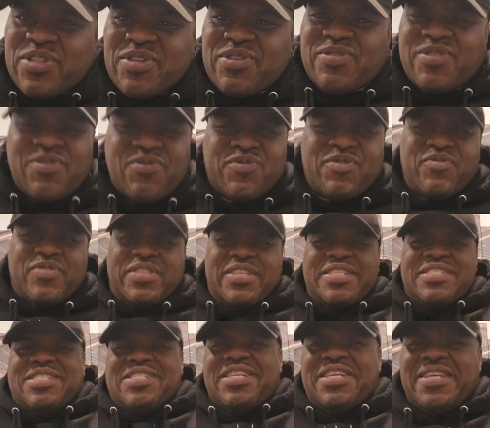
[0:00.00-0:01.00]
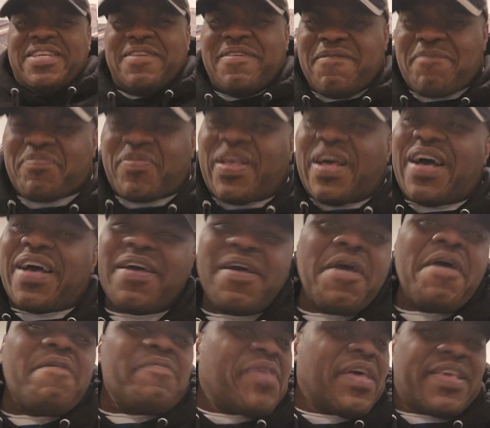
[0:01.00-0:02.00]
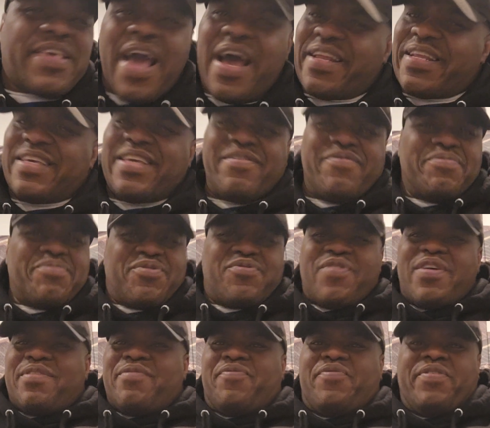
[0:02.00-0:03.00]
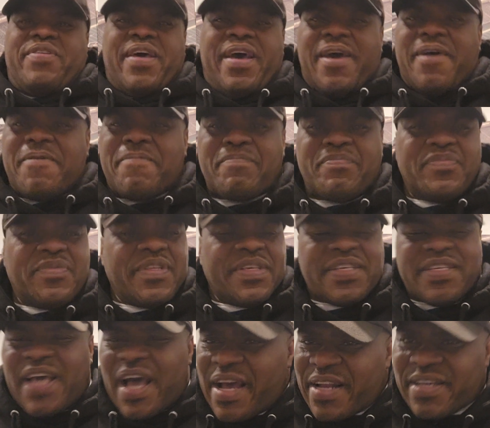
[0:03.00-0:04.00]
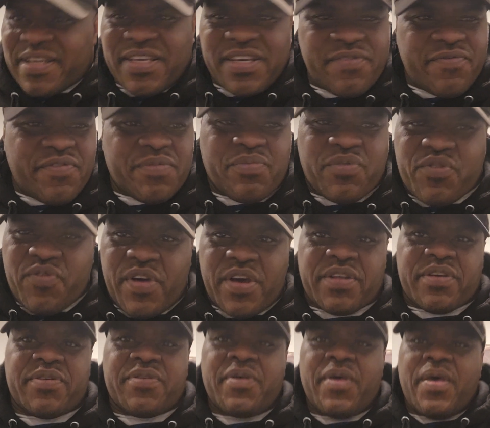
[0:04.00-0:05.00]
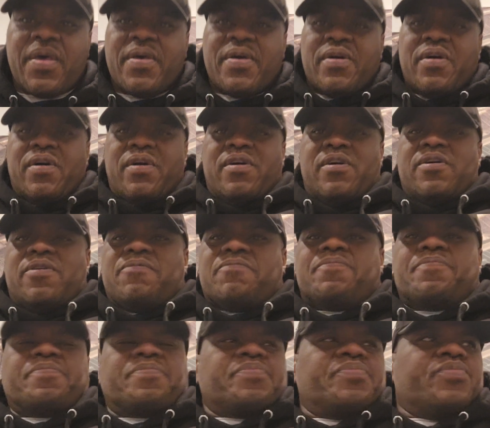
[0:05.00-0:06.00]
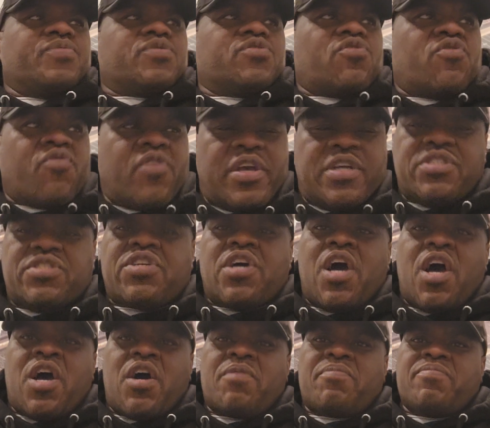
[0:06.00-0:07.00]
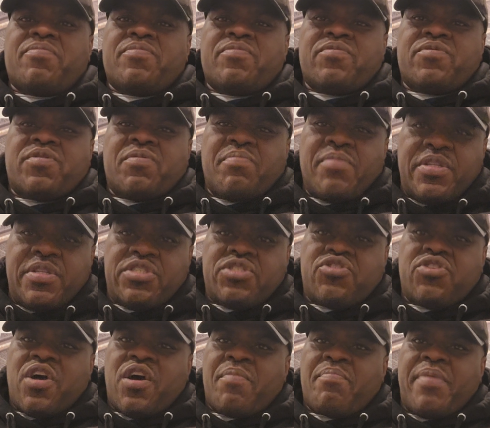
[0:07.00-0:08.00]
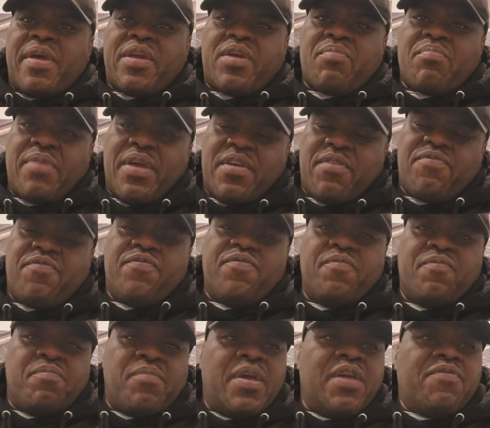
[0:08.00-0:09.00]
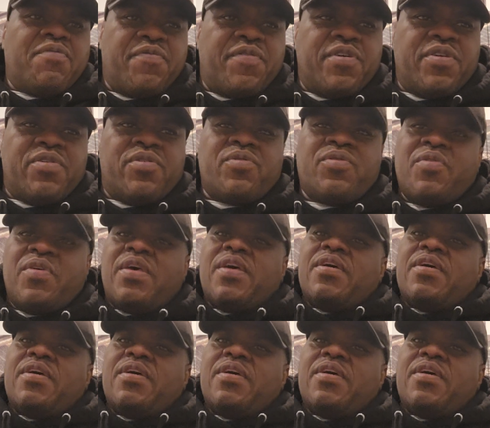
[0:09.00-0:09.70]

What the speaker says: the G. Got to give him credit for that. Got to give him credit. Great job, tremendous job. Baker Mayfield